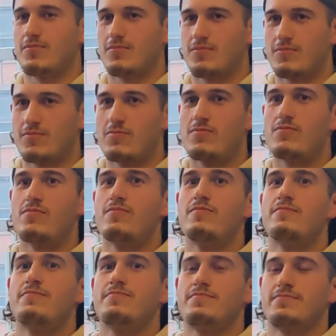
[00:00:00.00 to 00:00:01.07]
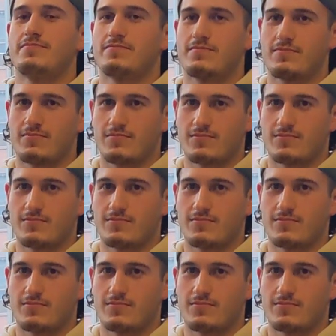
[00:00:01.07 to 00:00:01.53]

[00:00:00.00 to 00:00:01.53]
right, crawling out from the